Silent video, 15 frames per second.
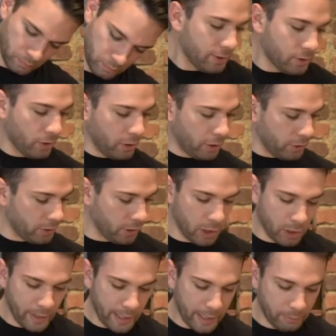So those are
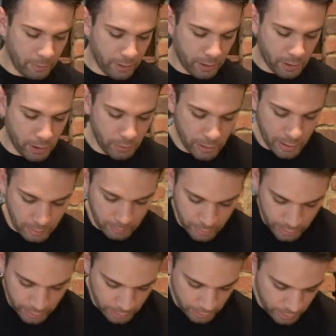going in with the
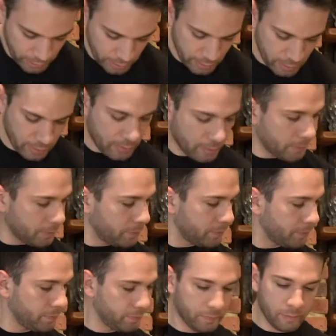cucumbers.
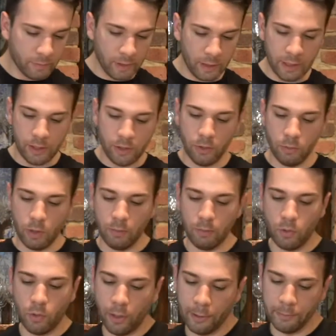I need to do one
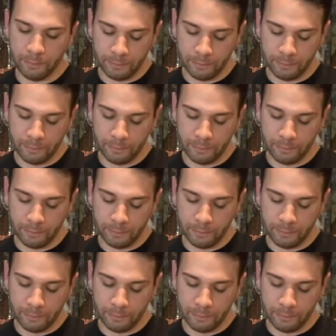more.